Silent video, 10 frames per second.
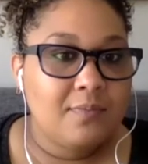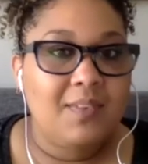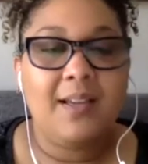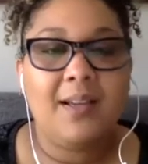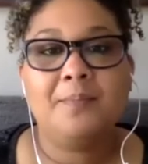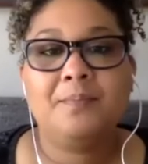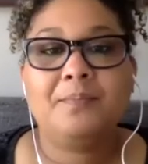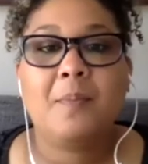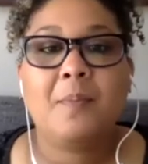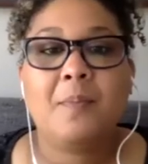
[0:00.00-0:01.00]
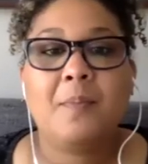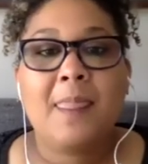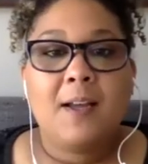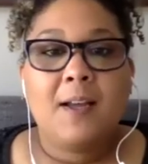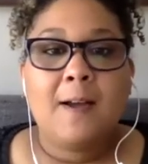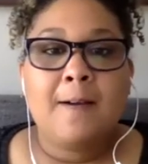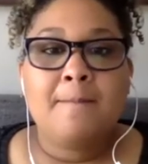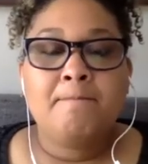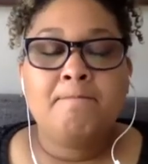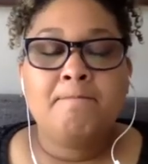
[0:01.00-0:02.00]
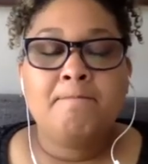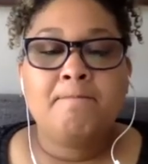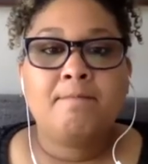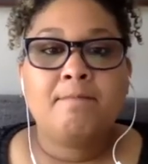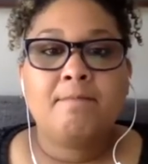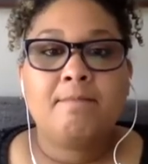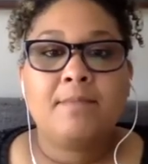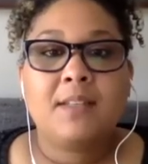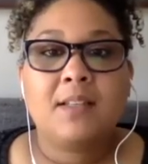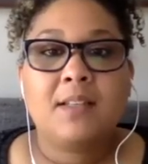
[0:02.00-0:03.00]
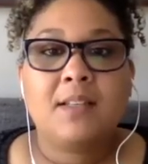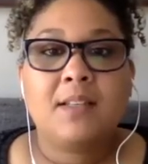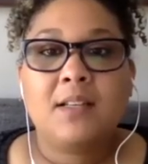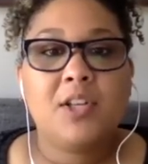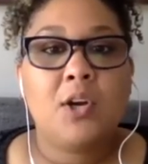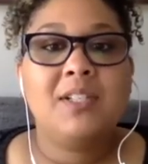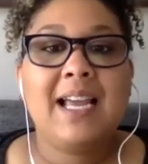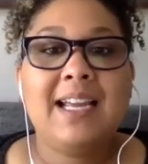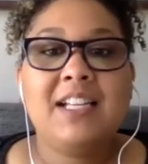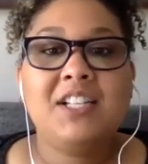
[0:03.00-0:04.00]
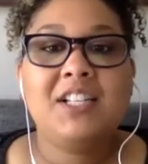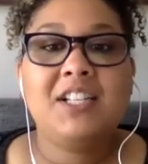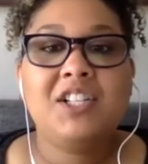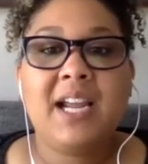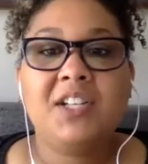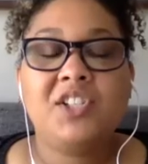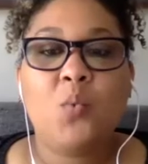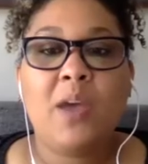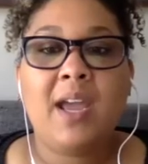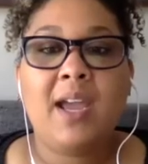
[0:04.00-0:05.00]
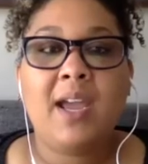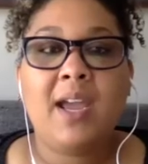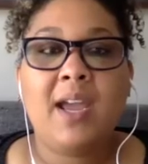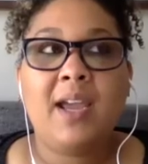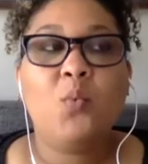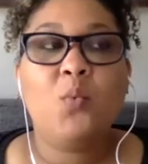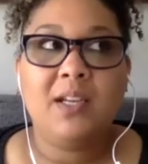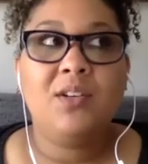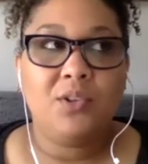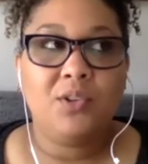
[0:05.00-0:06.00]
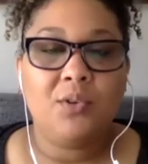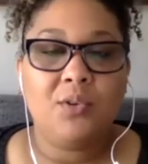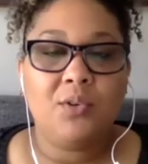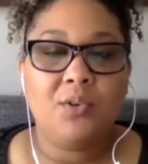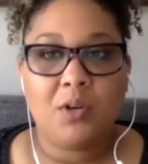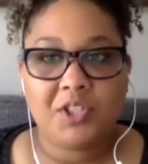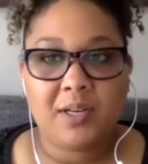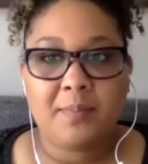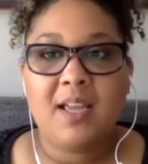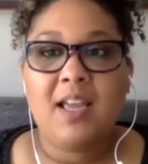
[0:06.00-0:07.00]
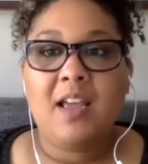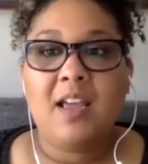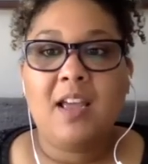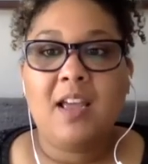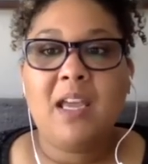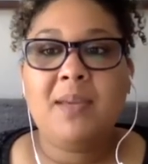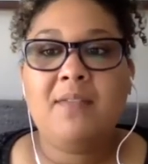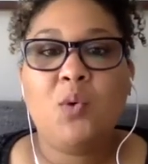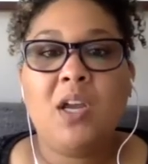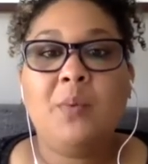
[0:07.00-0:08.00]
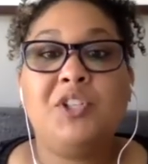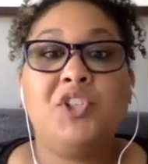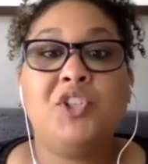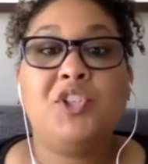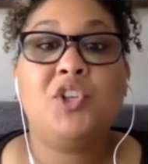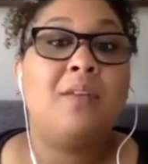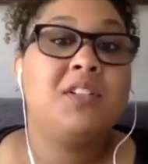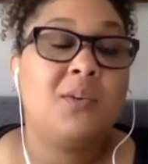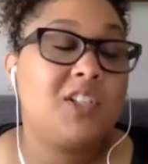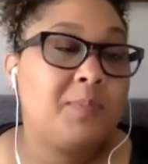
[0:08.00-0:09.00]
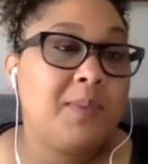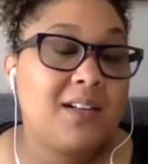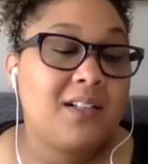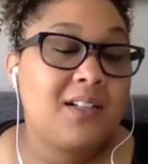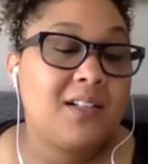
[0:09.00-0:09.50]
yeah. Um, so tech has changed the way we do worship, maybe even the way we show reverence and respect